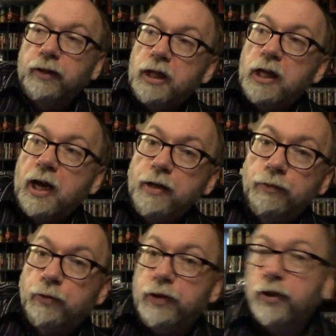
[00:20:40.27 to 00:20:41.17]
Yeah, it
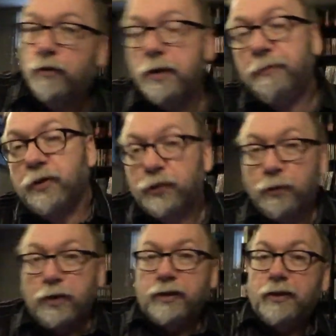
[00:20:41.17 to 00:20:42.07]
was one of the creepier
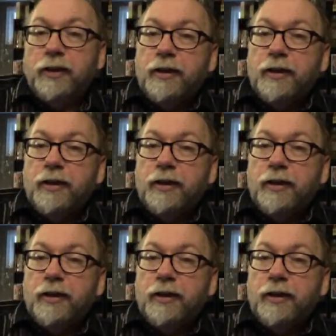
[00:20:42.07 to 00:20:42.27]
stories